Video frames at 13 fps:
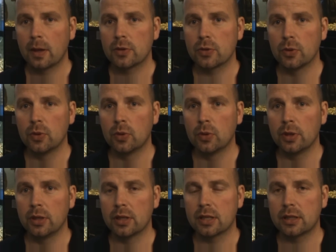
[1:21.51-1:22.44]
So
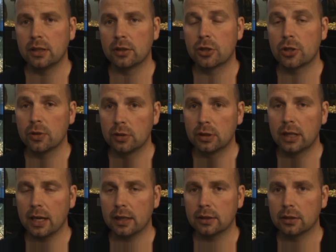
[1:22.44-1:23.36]
you still should
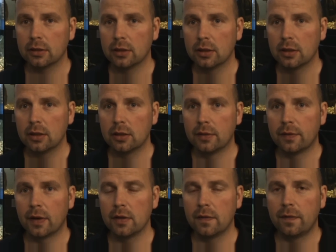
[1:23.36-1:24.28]
get a
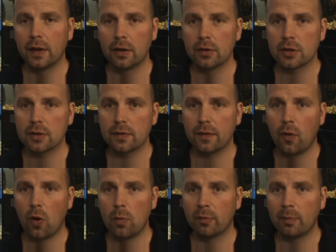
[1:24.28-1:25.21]
very vigorous
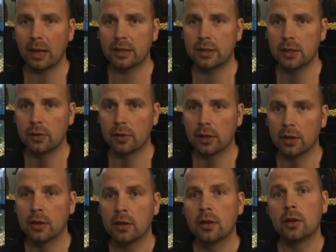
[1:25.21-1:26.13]
form of bacteria
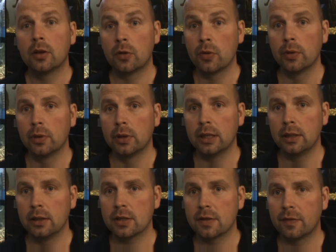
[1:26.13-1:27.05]
grown
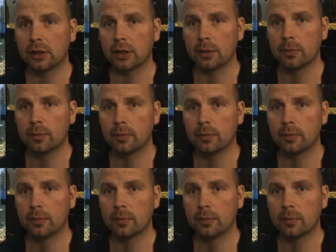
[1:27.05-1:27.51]
in this filter.